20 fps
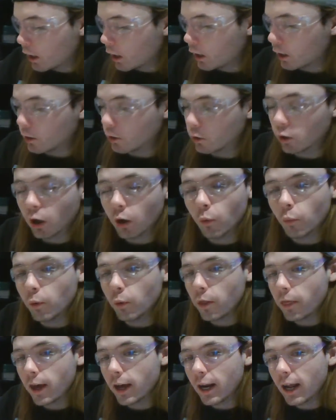And
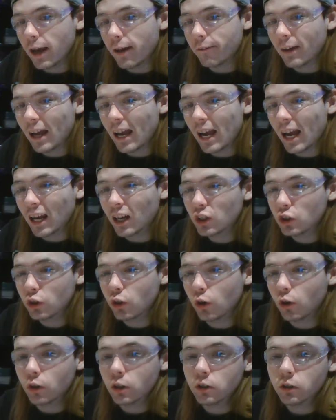with that, I've
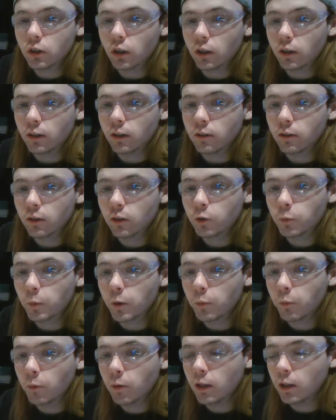actually already started this
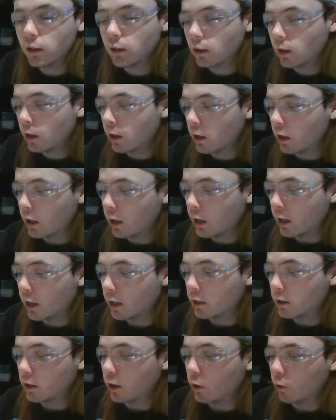experiment.
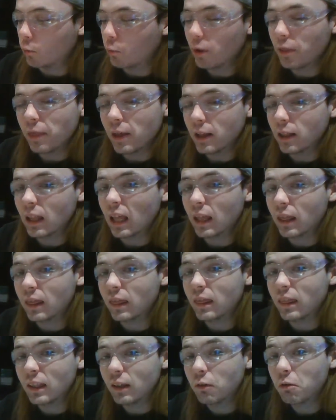And with that,
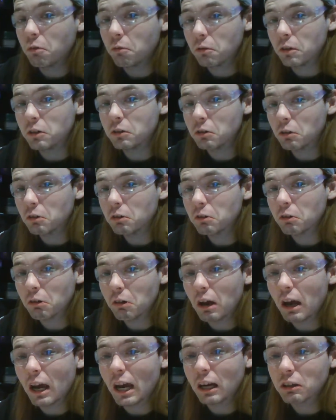the results
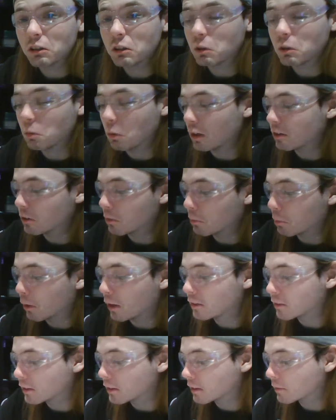are actually quite
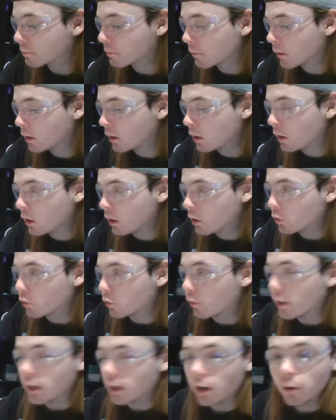surprising. So
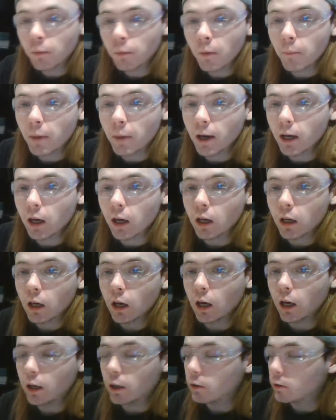right now, my
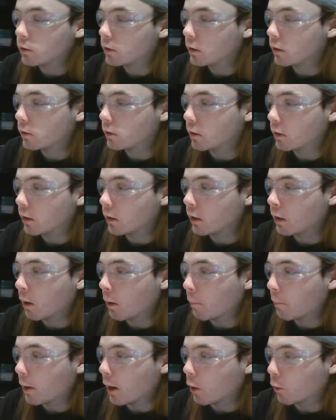DC
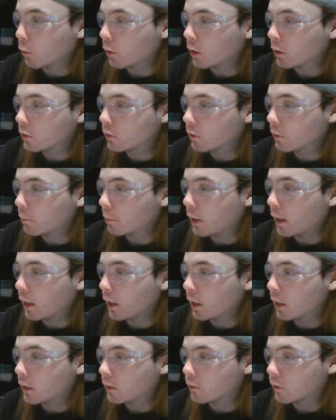power
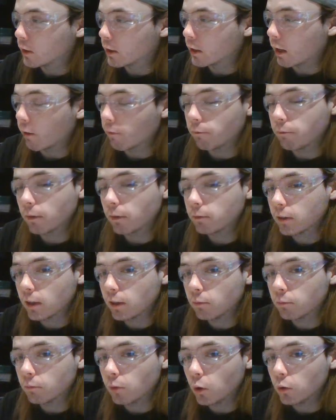supply is sitting at
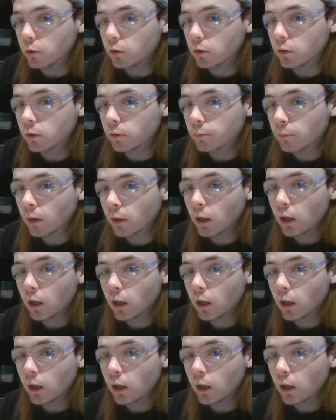15 volts.